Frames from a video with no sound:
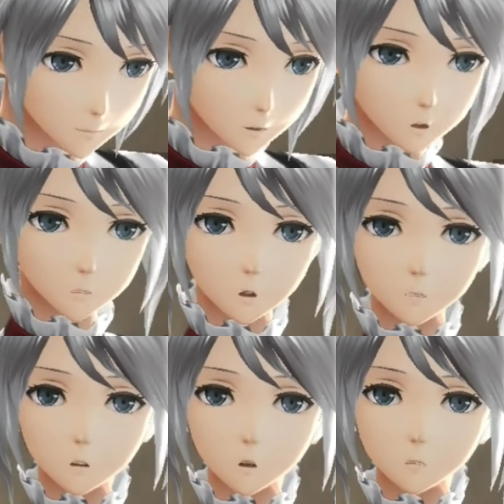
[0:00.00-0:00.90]
As you
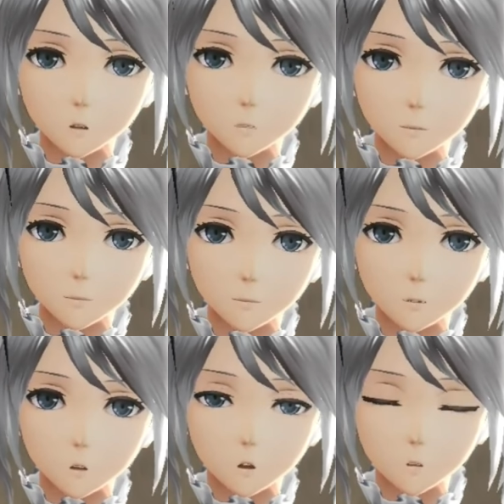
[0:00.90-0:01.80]
can see,
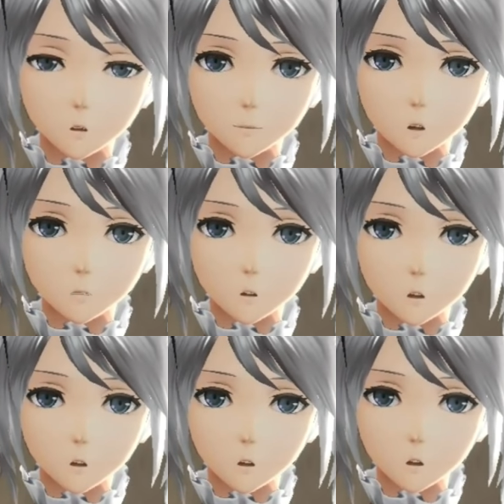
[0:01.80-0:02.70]
maintenance
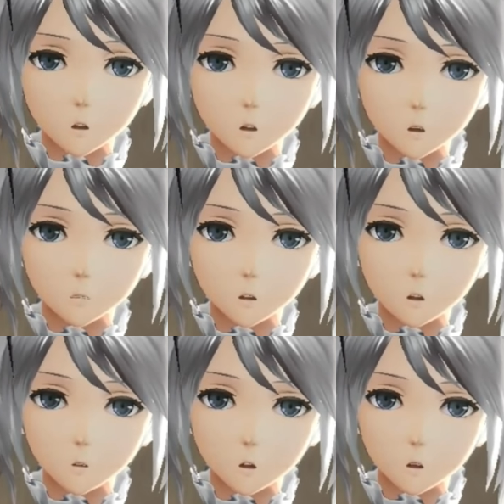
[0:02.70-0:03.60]
performed heavy
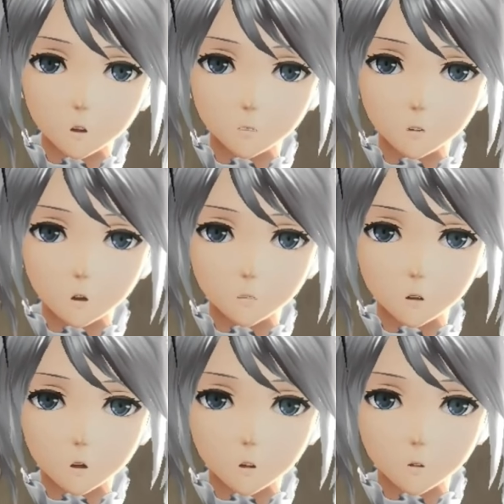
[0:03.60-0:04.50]
analysis and gathered
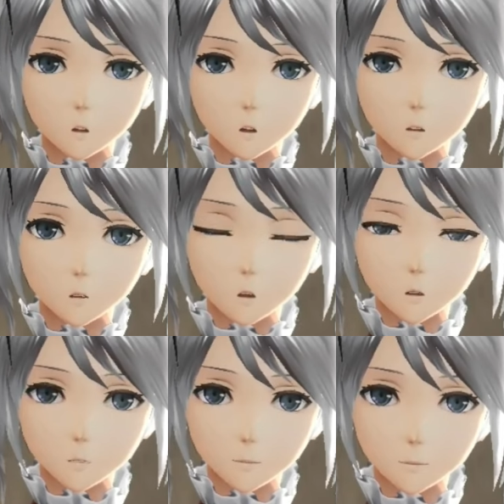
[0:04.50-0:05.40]
fascinating new
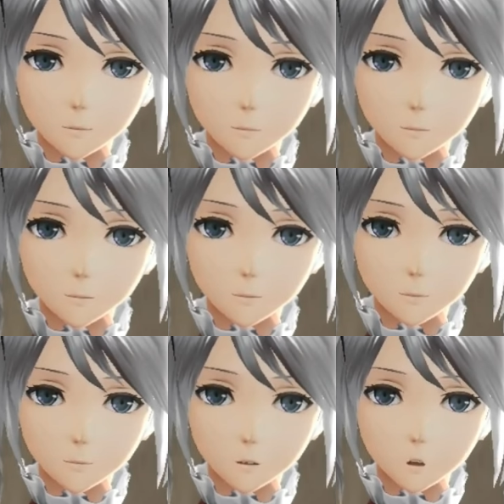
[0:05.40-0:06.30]
results.
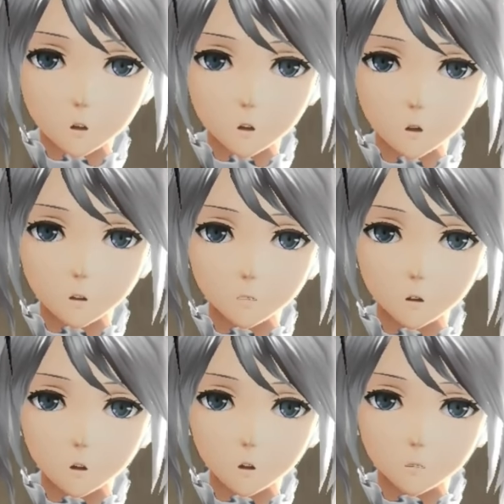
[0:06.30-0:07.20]
Allow me to
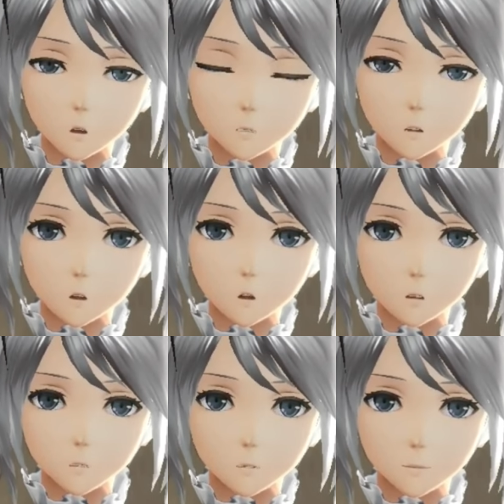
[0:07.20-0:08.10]
summarize our
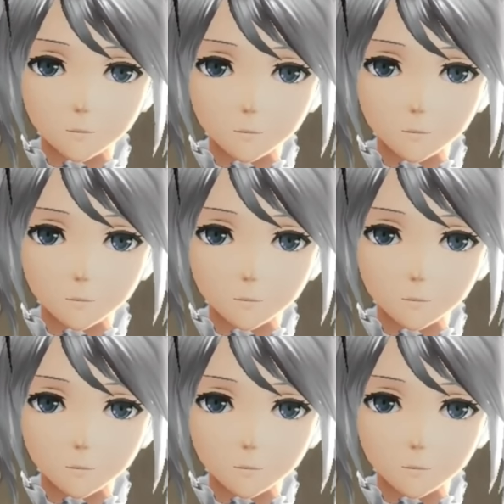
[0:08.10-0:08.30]
knowledge.